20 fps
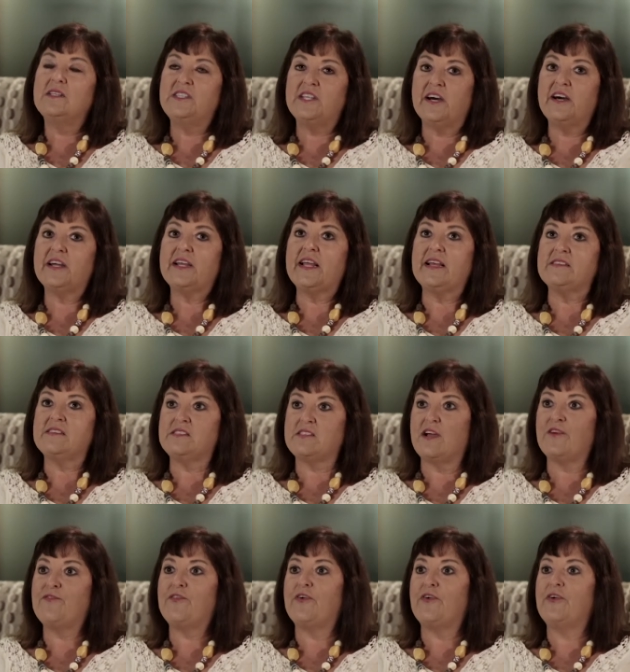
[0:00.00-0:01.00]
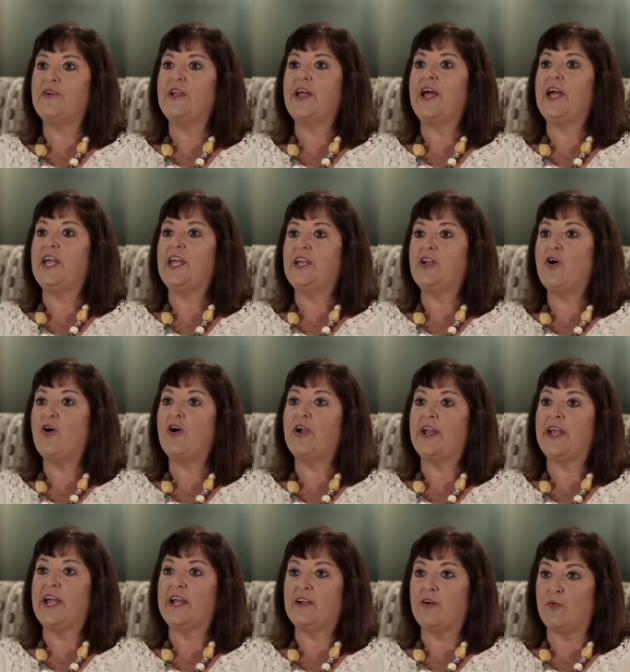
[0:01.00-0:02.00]
Doug has suffered a
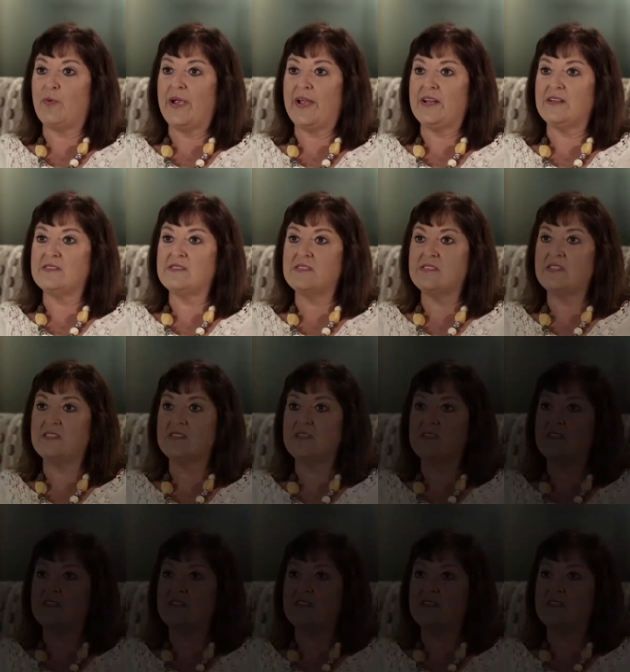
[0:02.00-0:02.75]
cardiac arrest."